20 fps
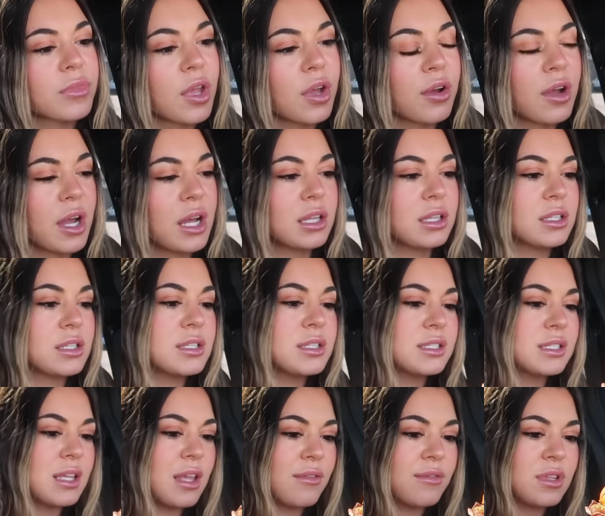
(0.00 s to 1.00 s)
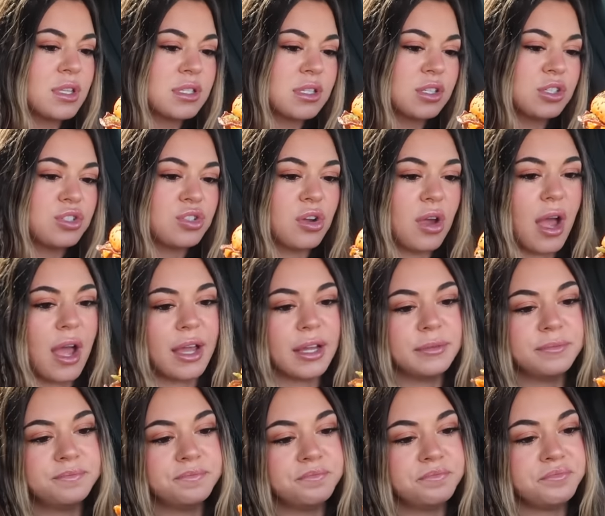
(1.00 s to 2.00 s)
Okay, let's give this a
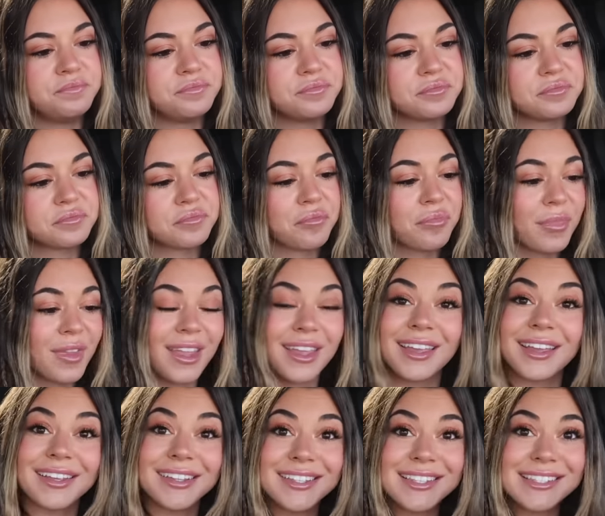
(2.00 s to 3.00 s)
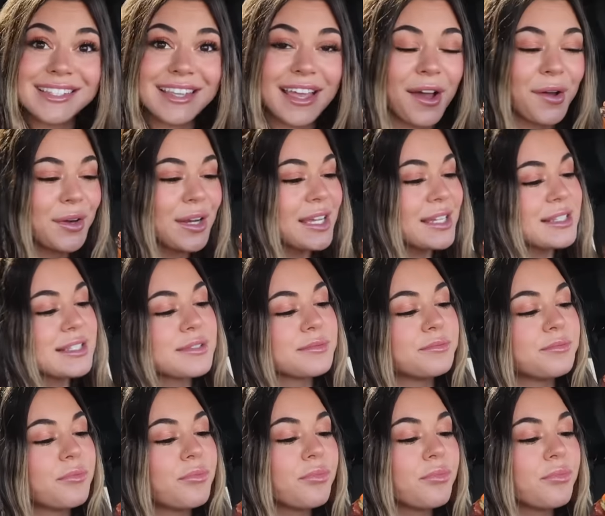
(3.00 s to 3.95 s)
try. See how it is.